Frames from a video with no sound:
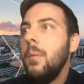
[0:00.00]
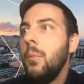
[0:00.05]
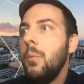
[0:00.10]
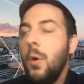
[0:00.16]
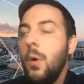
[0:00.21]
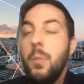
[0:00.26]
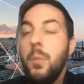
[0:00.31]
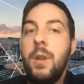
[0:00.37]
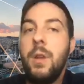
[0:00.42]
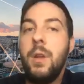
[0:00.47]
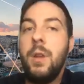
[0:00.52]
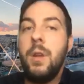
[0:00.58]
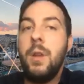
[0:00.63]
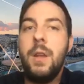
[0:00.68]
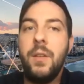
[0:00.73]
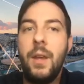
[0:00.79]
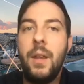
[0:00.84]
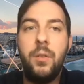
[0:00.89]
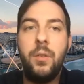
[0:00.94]
probably in
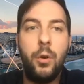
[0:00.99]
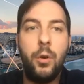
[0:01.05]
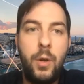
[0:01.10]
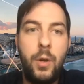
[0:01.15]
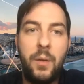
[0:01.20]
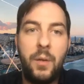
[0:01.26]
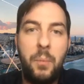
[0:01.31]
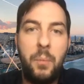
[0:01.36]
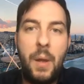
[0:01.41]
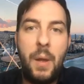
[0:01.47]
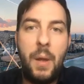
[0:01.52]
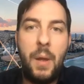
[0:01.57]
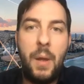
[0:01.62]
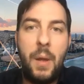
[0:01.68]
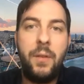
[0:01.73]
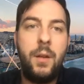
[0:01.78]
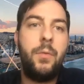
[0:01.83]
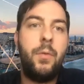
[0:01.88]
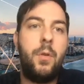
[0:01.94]
this case, you're too
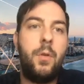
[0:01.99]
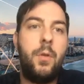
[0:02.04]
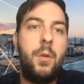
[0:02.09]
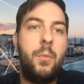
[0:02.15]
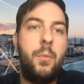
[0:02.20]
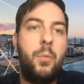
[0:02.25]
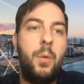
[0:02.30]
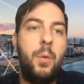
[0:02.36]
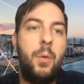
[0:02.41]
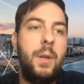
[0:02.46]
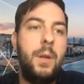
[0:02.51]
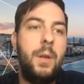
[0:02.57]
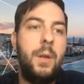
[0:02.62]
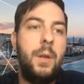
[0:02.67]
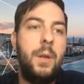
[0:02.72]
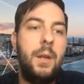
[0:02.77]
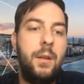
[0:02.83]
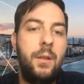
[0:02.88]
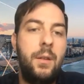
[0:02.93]
expensive, or
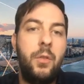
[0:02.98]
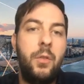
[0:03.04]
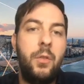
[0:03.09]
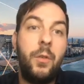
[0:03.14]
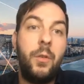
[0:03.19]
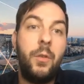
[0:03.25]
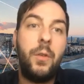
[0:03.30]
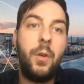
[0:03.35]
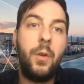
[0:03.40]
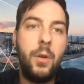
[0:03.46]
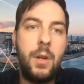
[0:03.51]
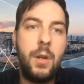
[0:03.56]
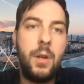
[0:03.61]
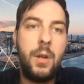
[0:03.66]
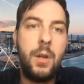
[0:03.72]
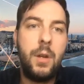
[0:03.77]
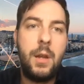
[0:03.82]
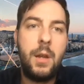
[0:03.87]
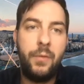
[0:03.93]
probably the service not good
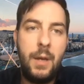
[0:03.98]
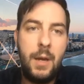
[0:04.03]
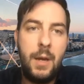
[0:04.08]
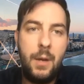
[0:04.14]
enough.